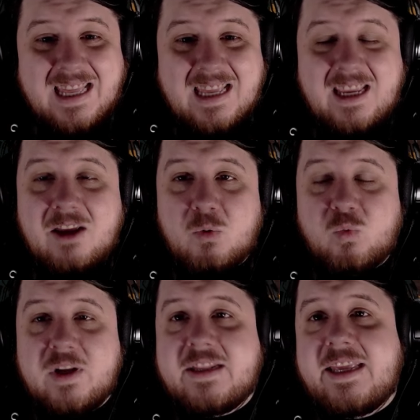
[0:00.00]
it
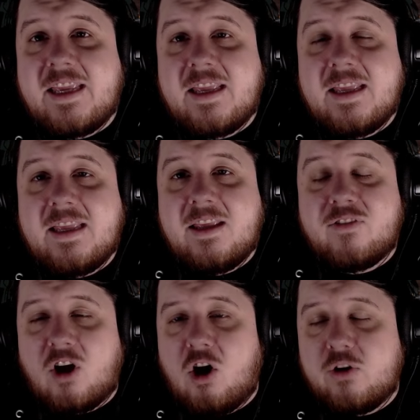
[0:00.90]
really is
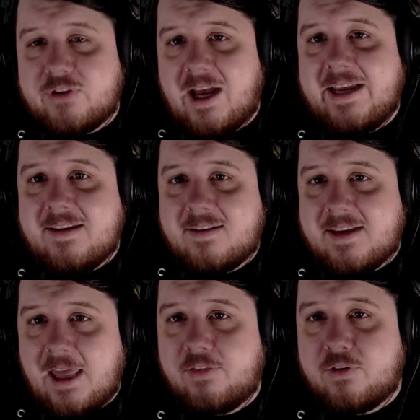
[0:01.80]
all tied
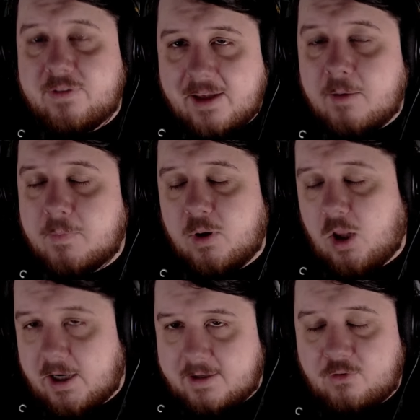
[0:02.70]
together to him. A
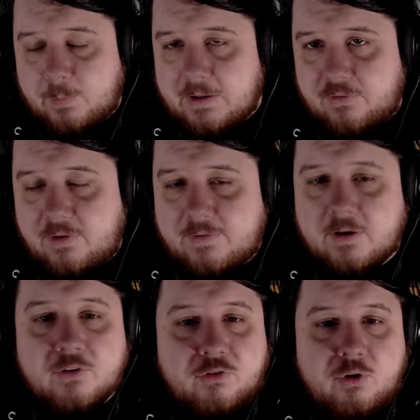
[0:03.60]
lot of conspiracy
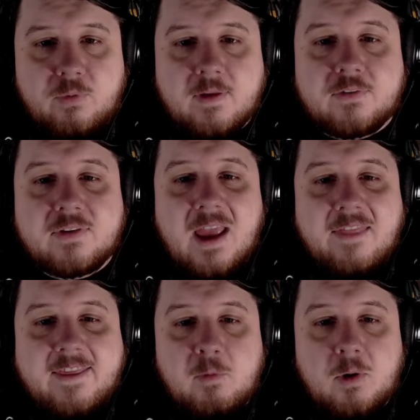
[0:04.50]
theorists do this
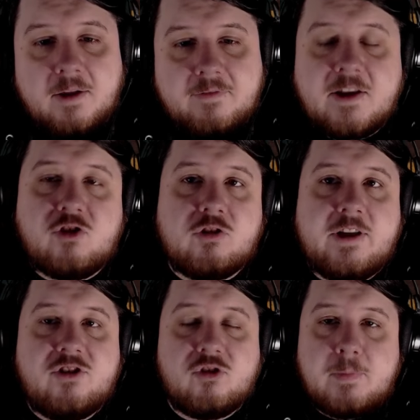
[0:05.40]
they will eventually
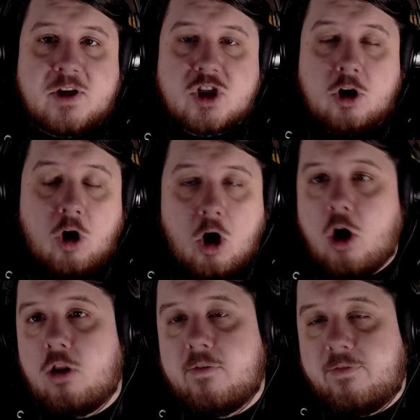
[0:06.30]
just mention
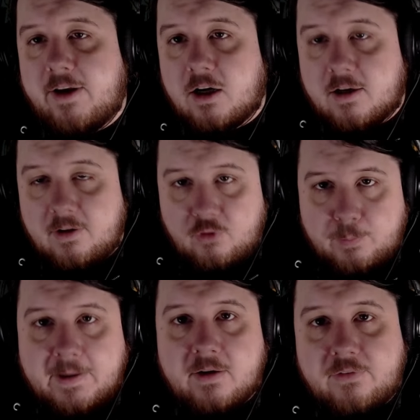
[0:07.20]
all of their
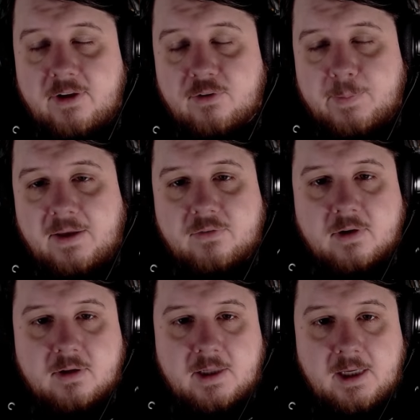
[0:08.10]
conspiracies
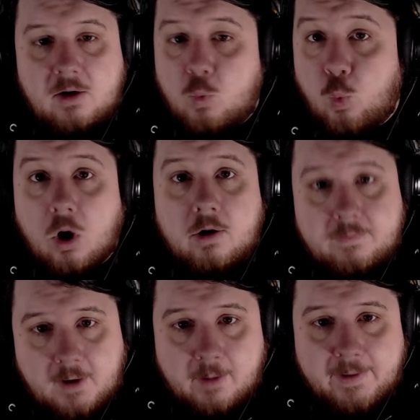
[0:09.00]
basically in a word
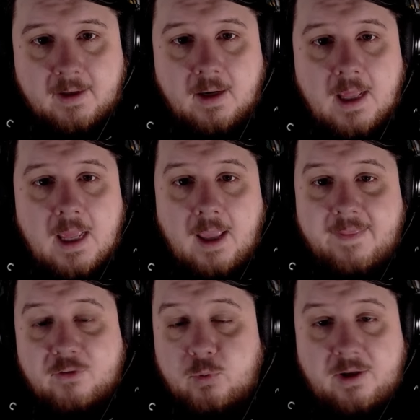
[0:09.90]
vomit. And
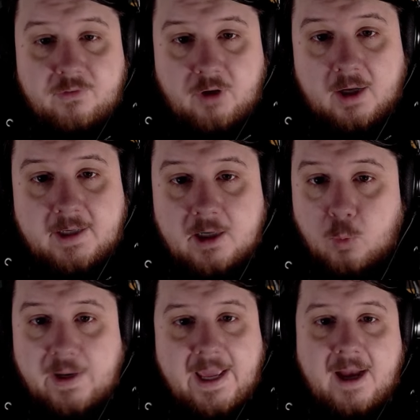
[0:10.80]
that's what he's done here.
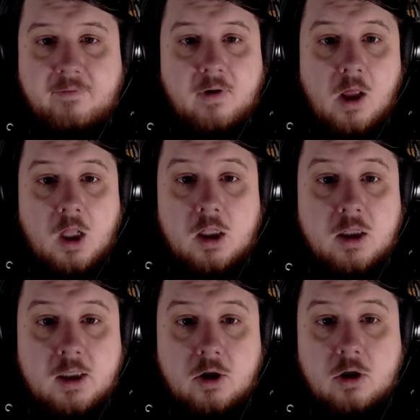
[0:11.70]
We have
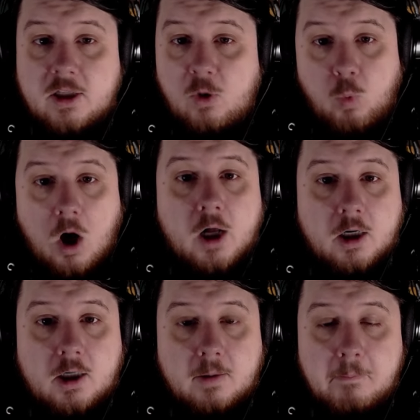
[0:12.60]
literally
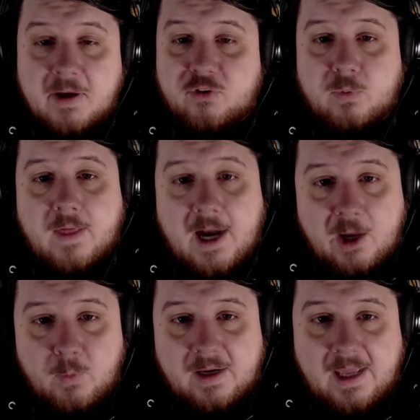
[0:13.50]
water mixed with
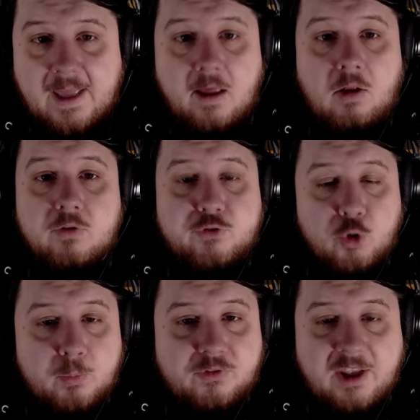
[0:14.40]
Highway to Hell,
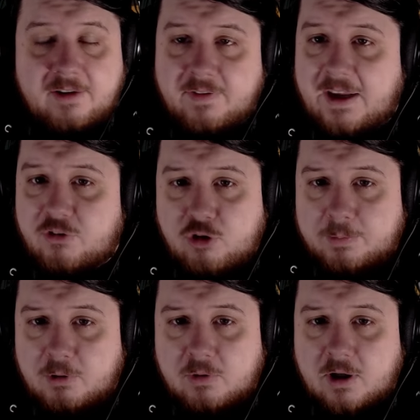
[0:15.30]
Doomsday Device,
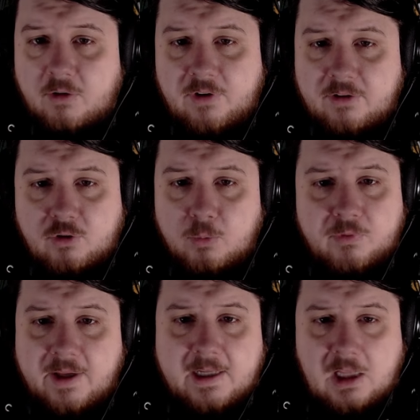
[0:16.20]
Cryptocurrency,
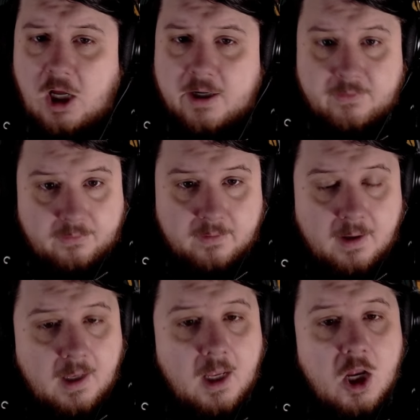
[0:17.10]
Doomsday Clocks.
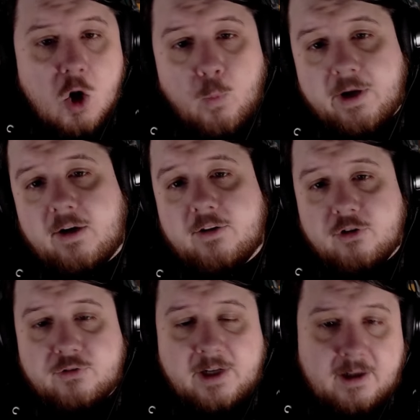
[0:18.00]
We are in a
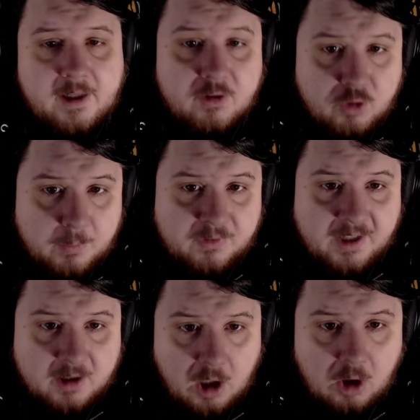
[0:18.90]
Dotarian Doomsday
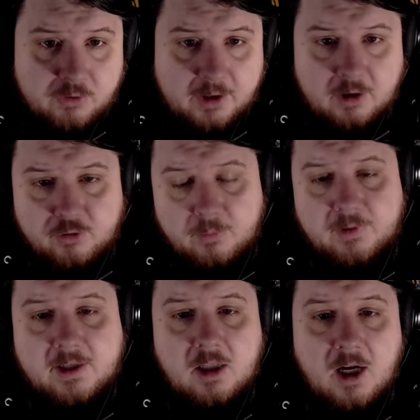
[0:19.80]
cult, and our
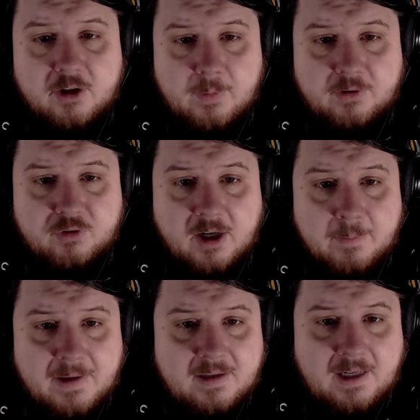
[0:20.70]
Doomsday clock is about to strike
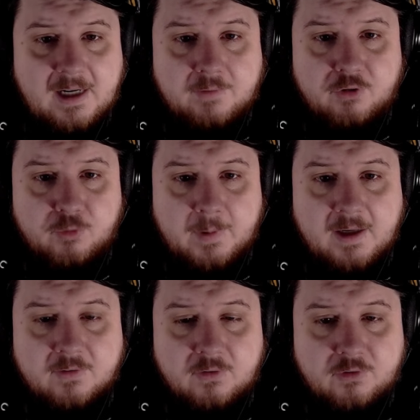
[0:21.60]
midnight after spinning
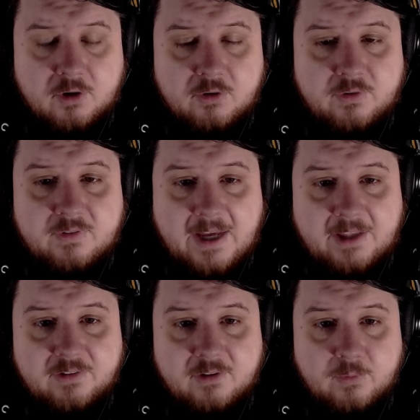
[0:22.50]
us in circles and
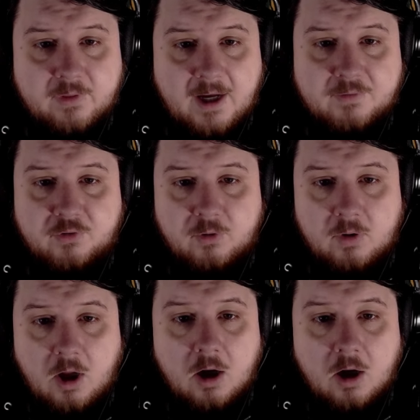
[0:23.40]
dazzling us with lies for so long.